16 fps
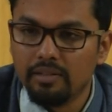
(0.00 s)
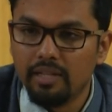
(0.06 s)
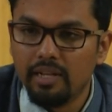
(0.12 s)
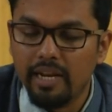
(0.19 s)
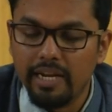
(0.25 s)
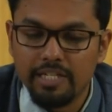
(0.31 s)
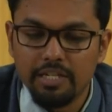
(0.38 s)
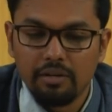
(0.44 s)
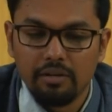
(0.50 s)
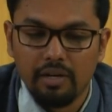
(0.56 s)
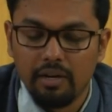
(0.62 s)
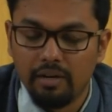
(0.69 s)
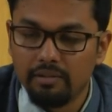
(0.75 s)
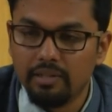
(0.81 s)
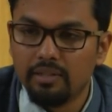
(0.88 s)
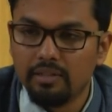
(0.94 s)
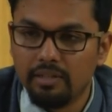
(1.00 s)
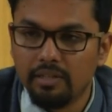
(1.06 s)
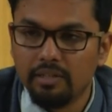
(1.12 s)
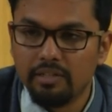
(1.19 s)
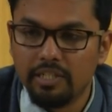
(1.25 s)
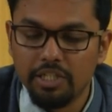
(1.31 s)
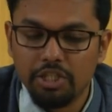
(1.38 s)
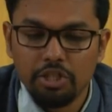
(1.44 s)
the letter the, the
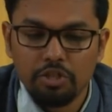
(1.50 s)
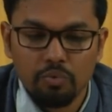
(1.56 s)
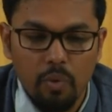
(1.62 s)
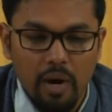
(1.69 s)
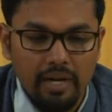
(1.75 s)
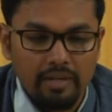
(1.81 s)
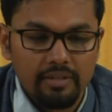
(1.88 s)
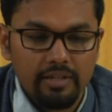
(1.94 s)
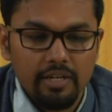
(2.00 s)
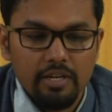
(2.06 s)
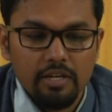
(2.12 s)
digit 1.